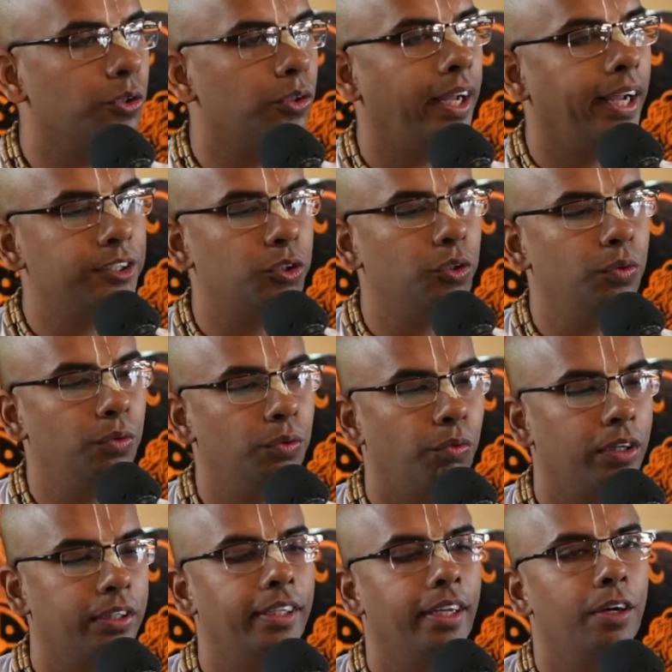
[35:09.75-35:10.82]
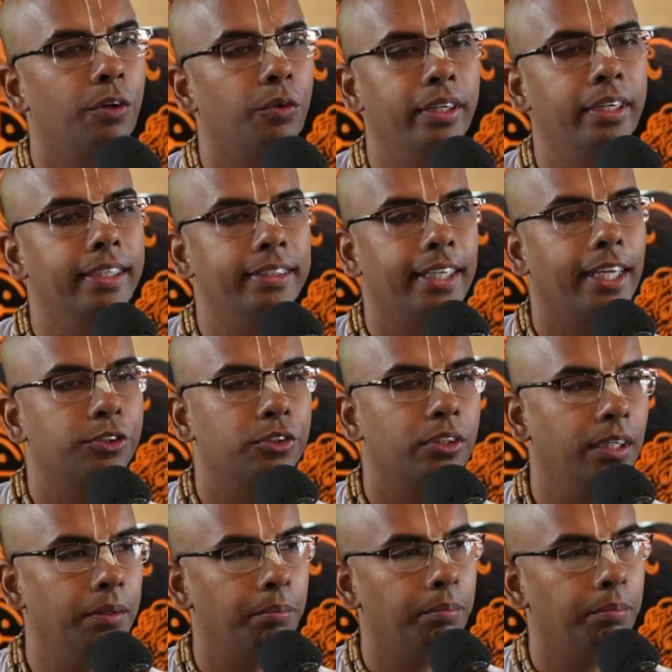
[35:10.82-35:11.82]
as to what they are doing is actually